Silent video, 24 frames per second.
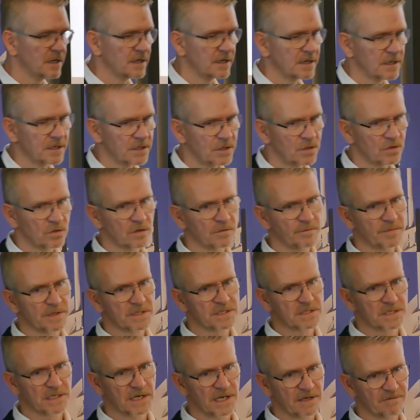Europe
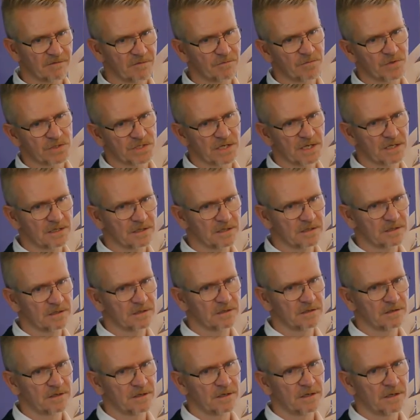is 11%.
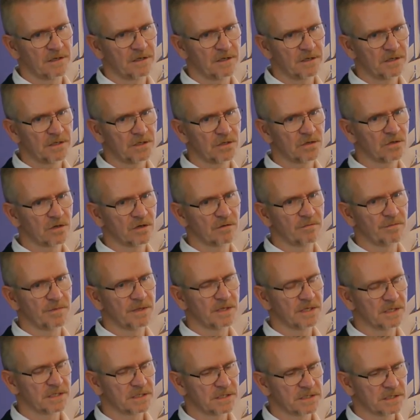Europe
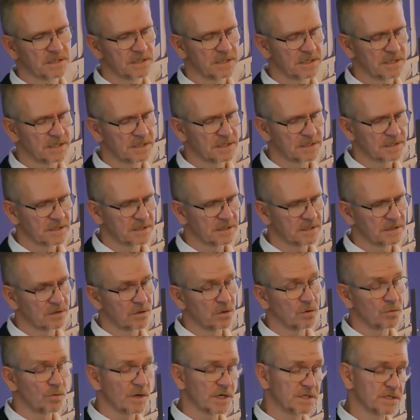
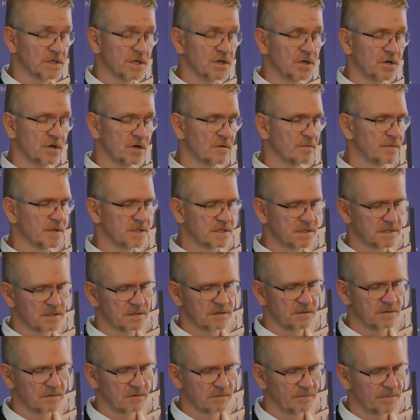or Western Europe is,
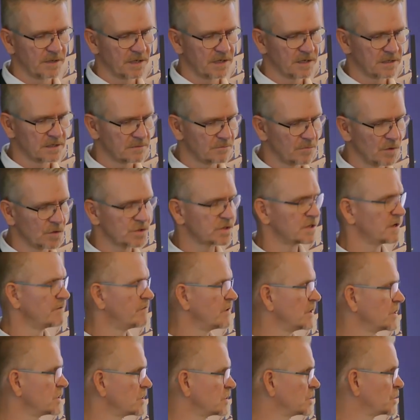by most
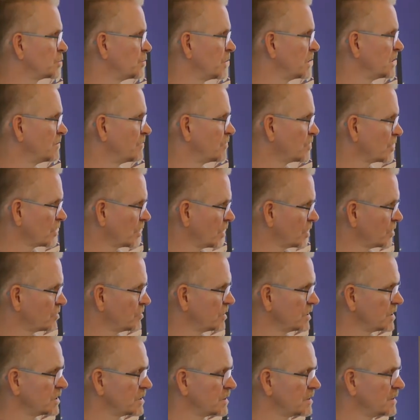definitions, 24
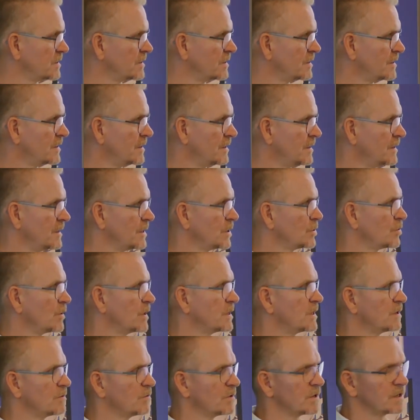countries,
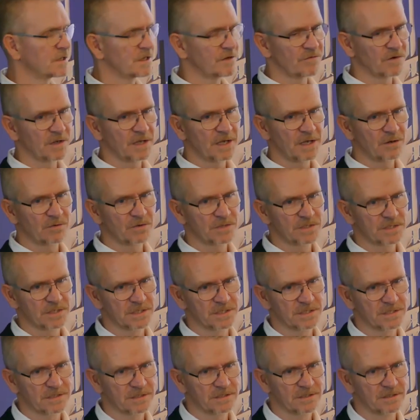21 different
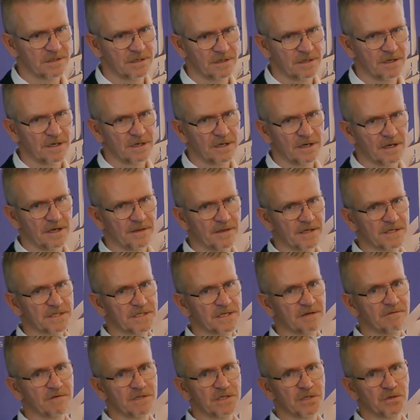languages, I think
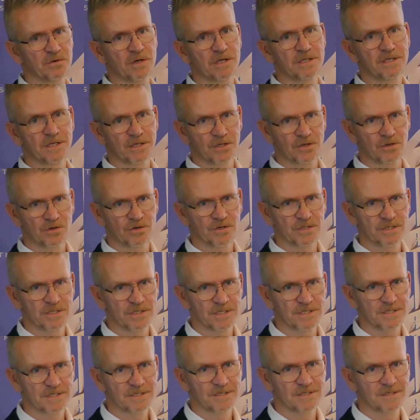17 or 18
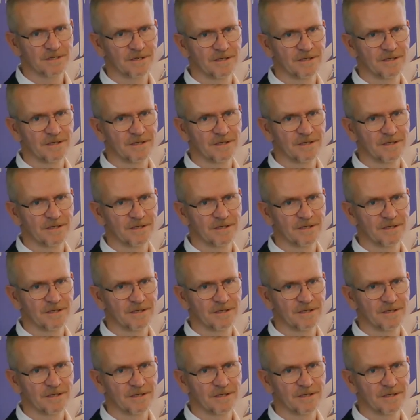currencies,